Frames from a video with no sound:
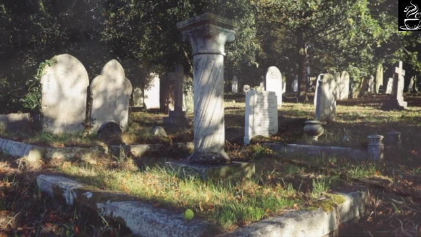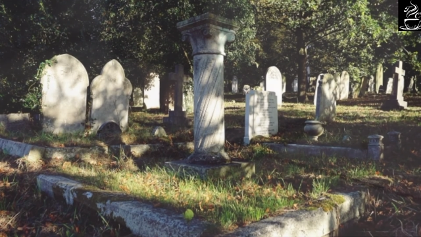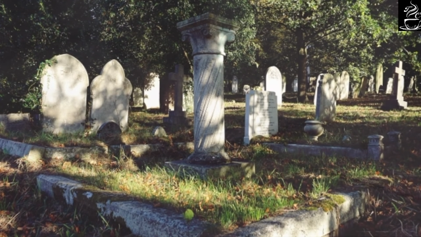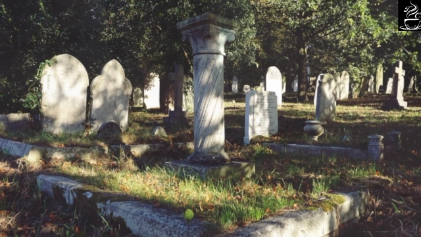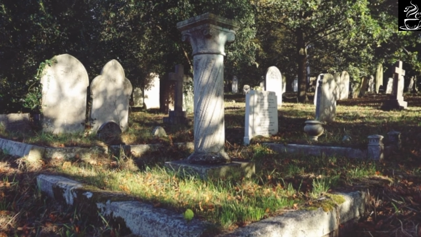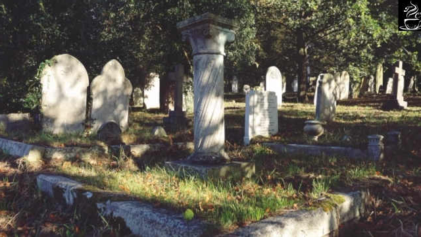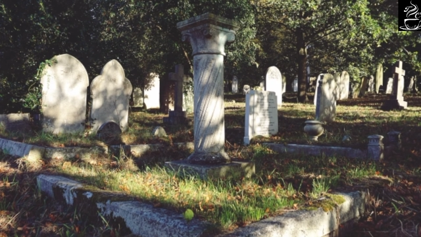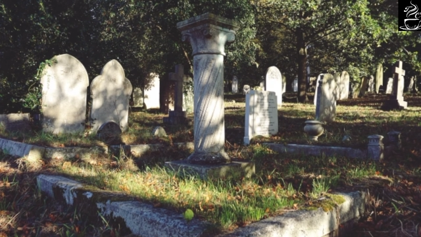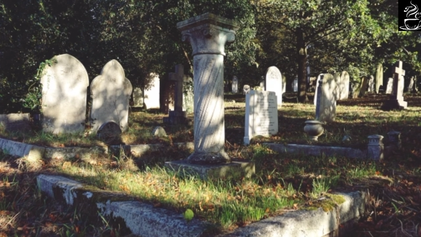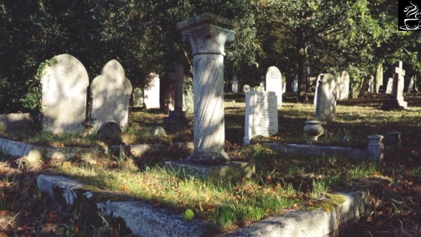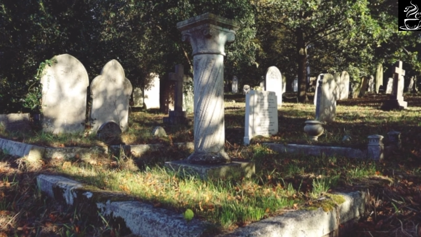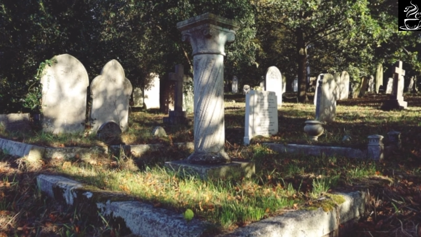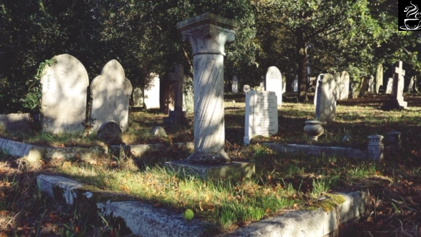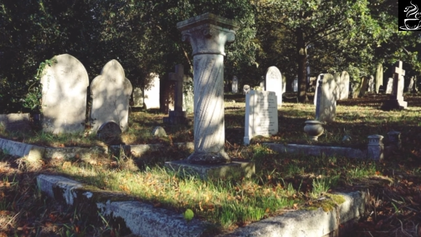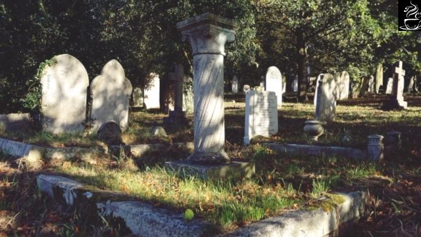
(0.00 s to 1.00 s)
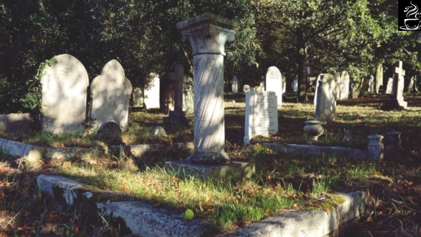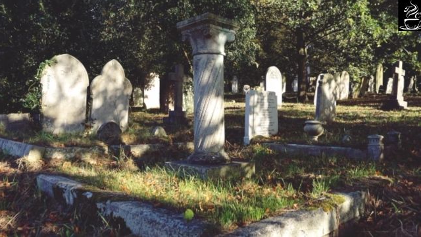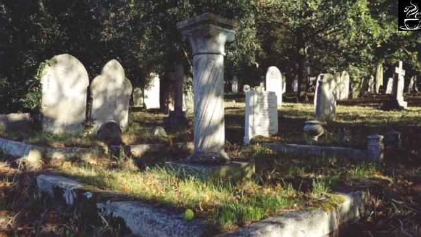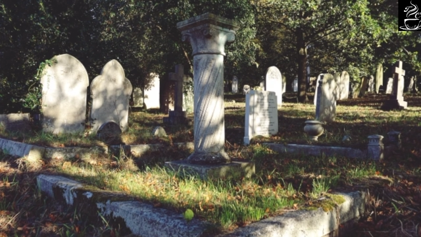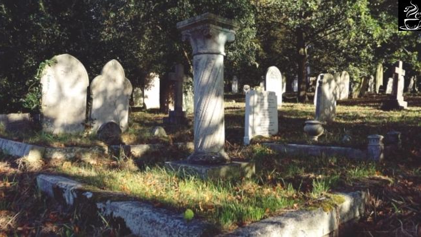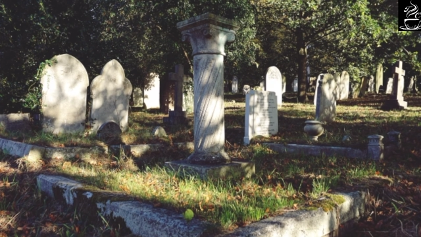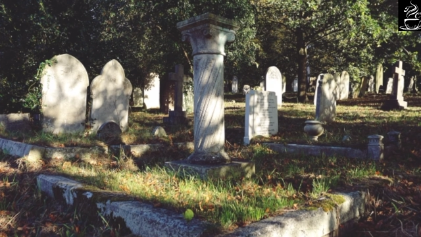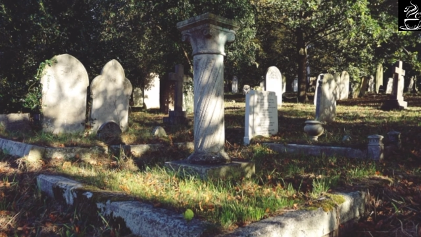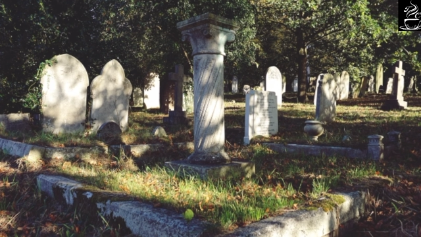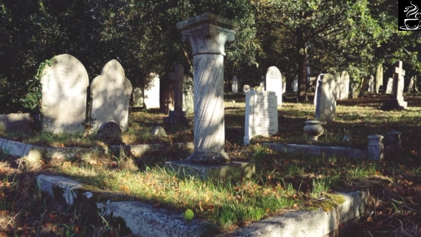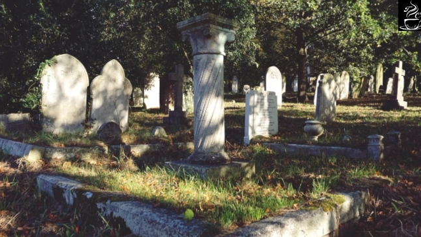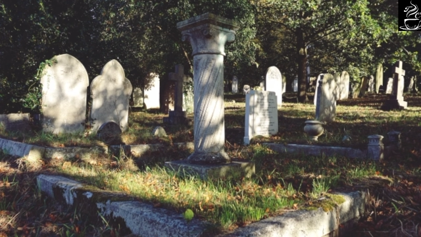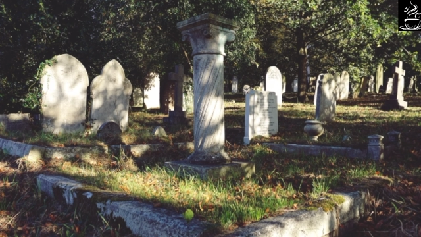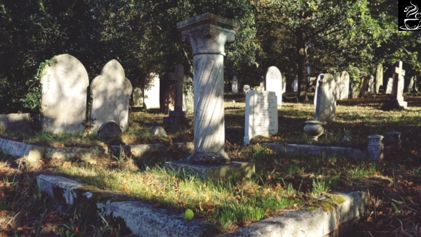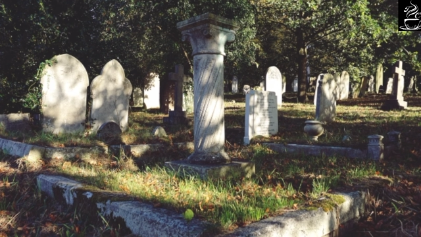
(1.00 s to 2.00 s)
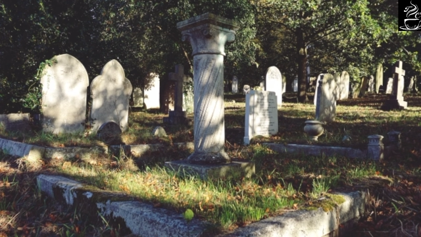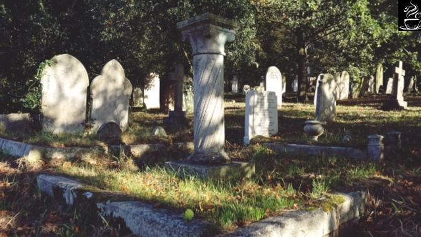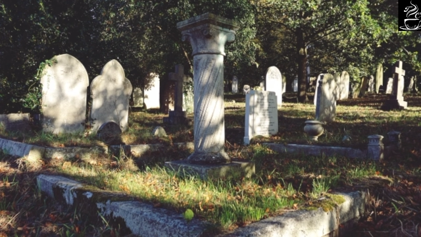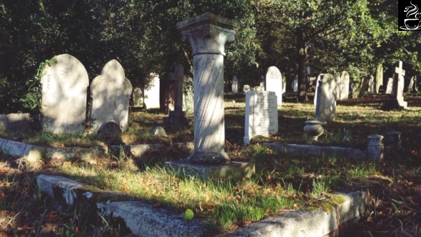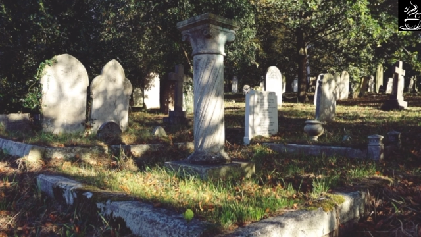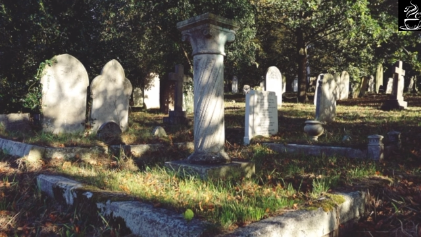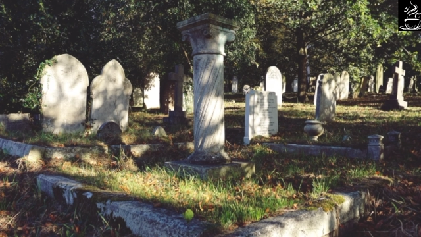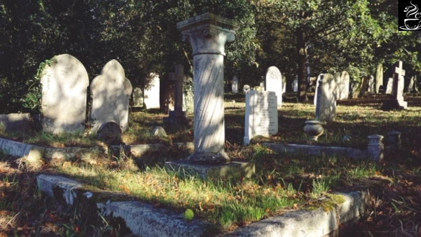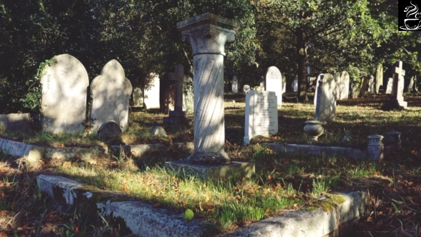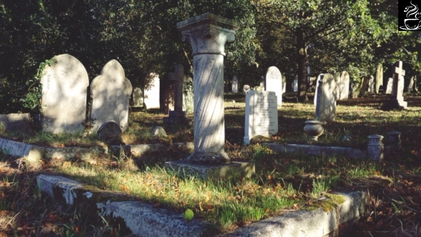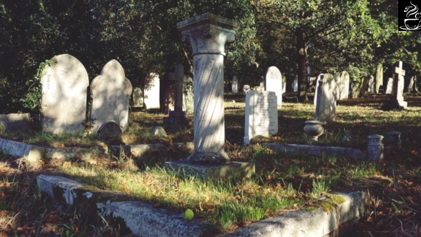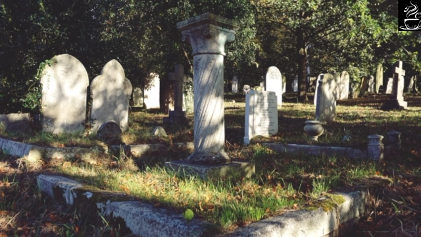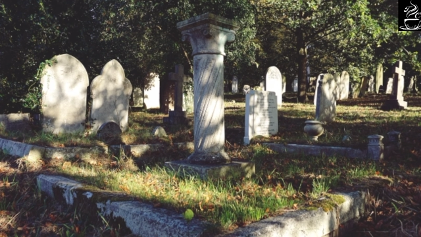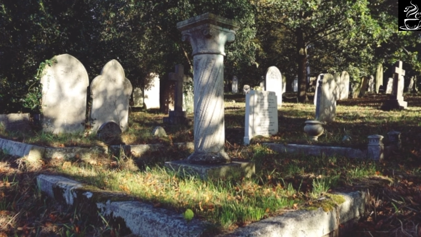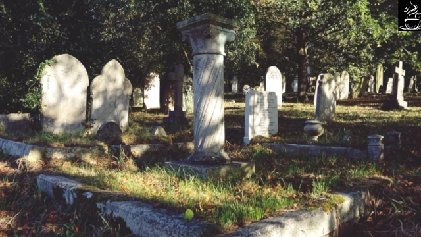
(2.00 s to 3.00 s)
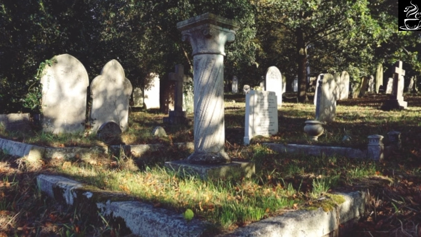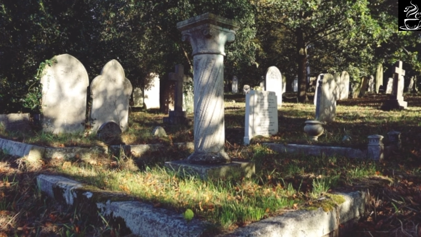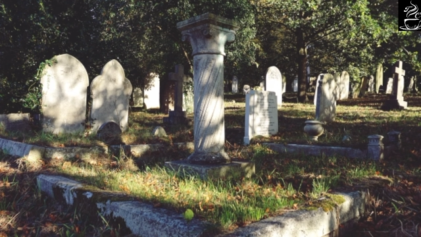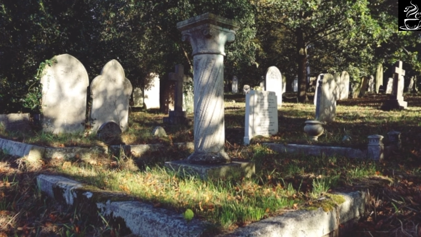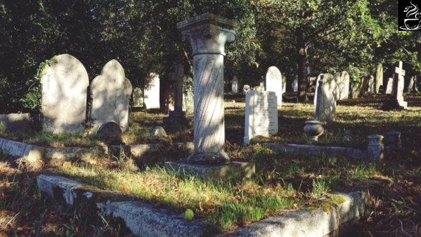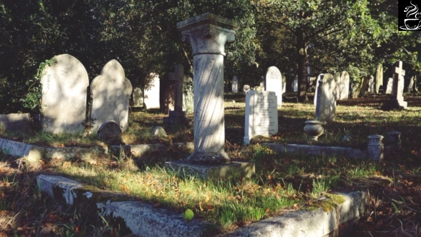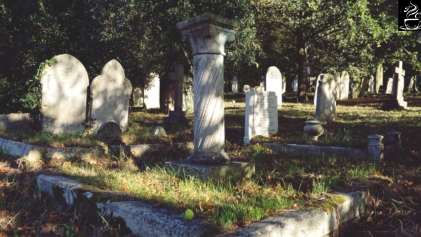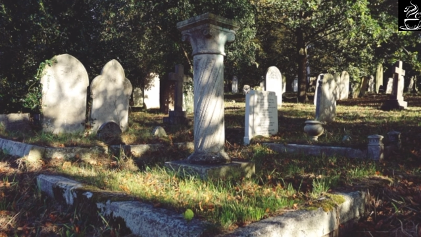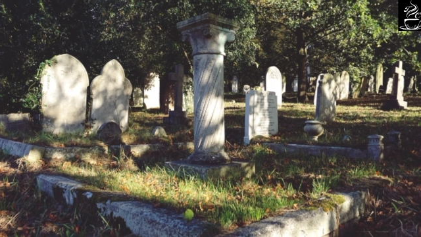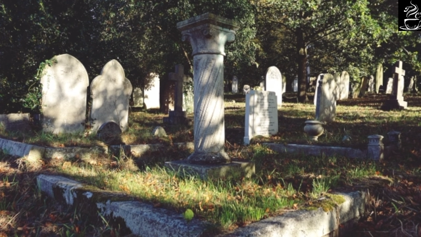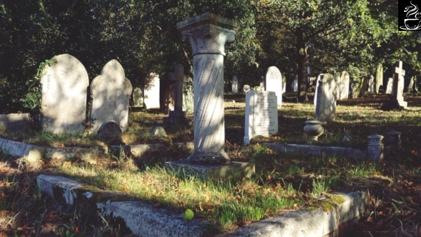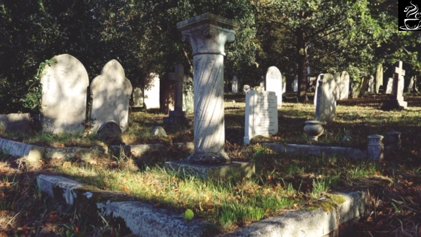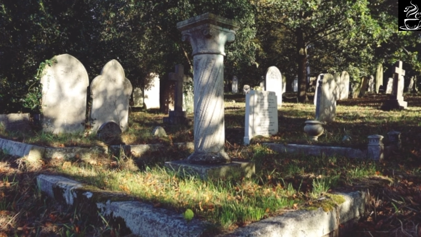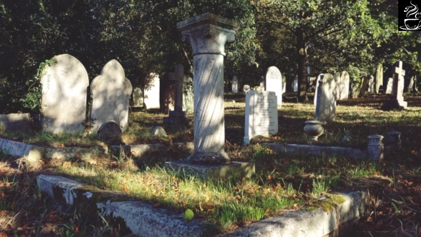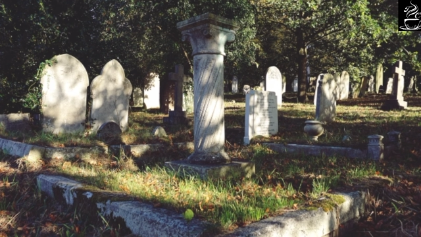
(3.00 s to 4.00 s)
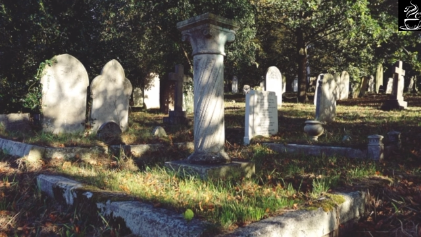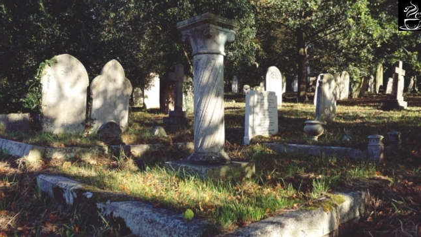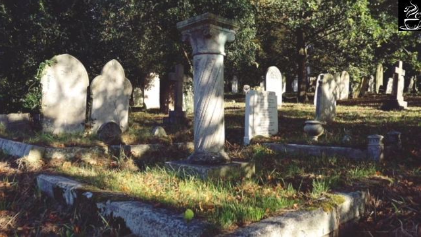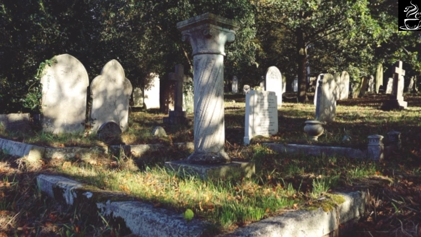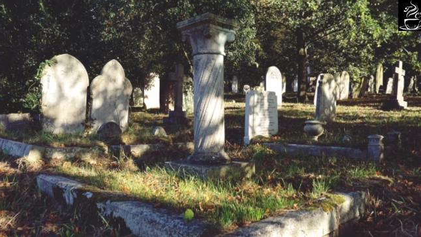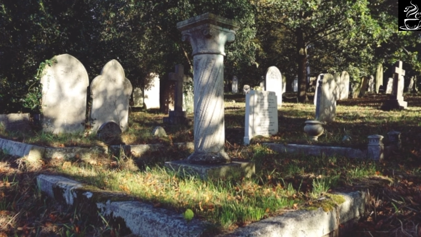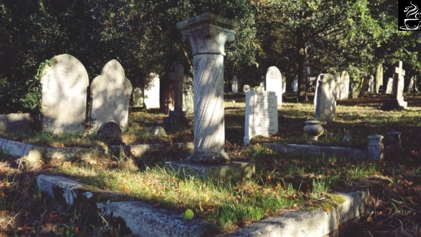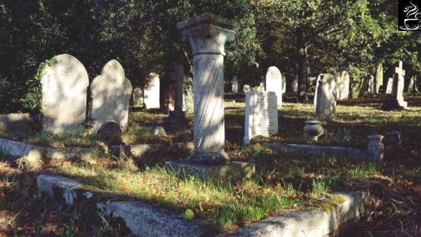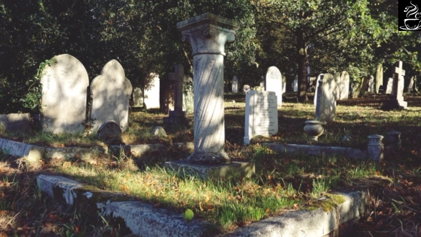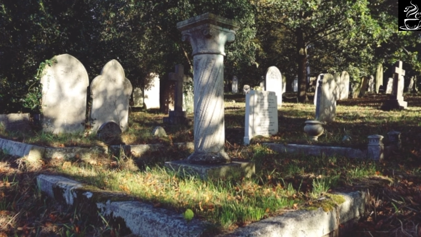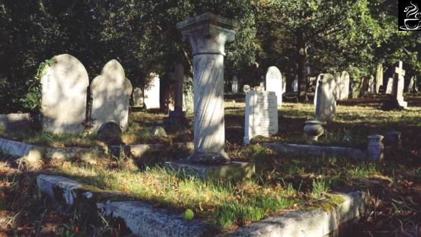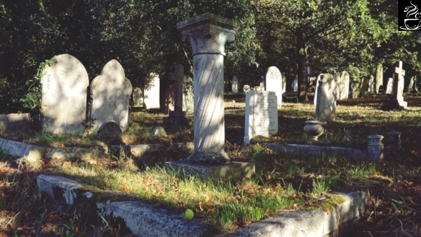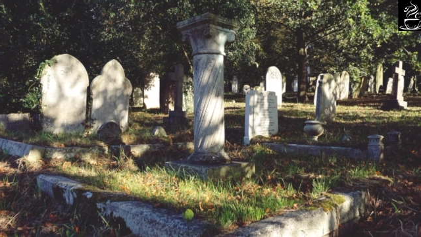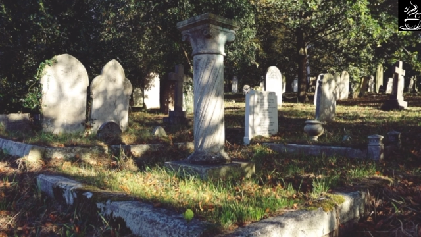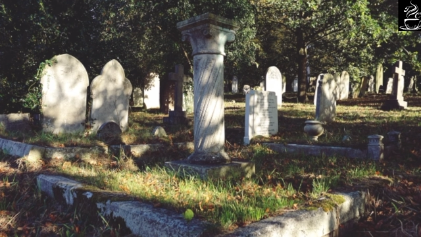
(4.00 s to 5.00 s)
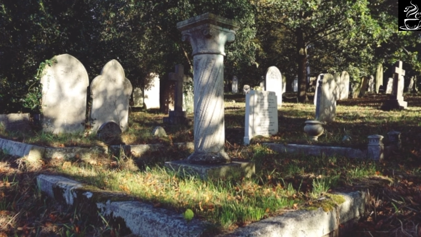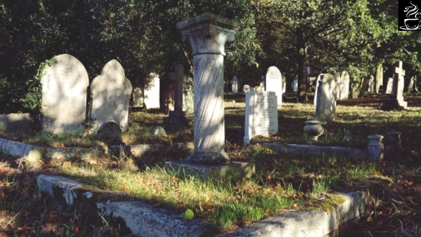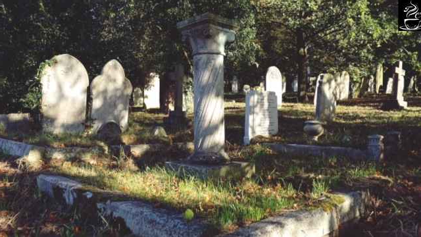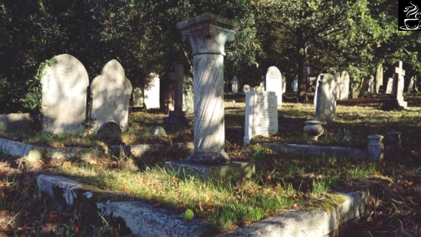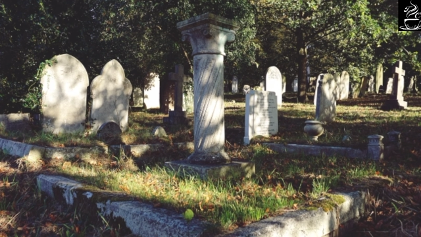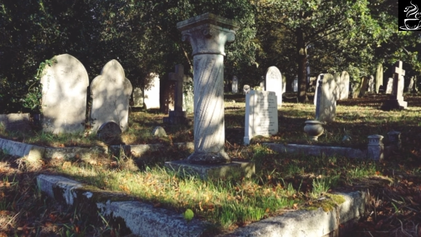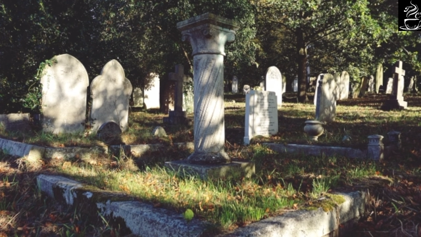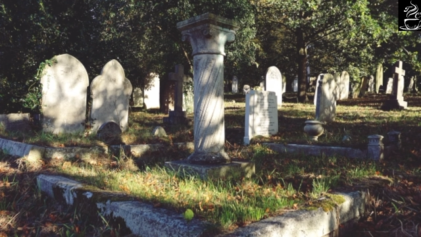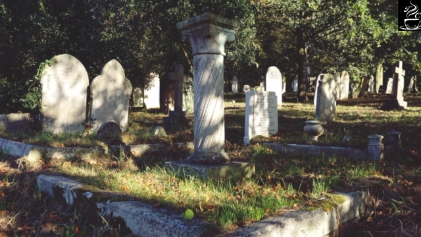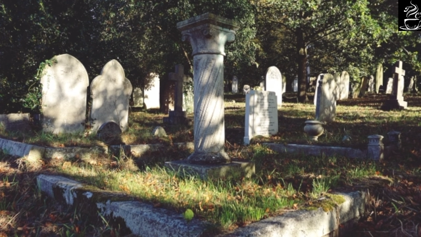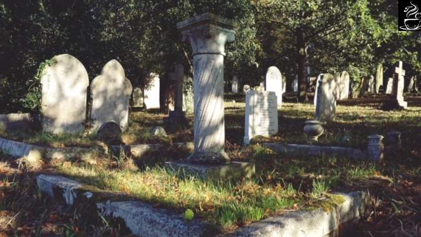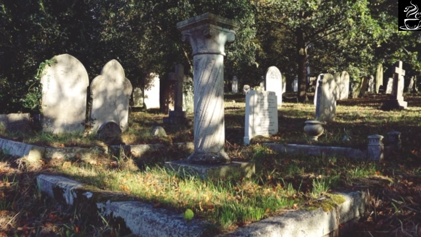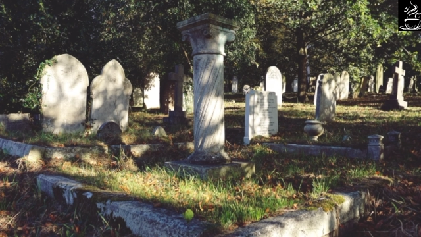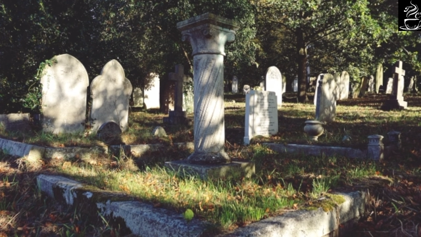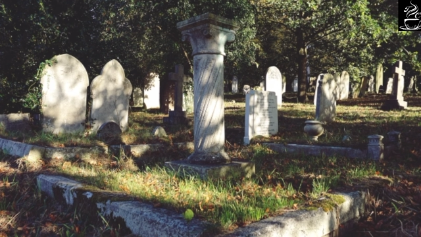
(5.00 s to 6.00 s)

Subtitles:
(no speaker visible)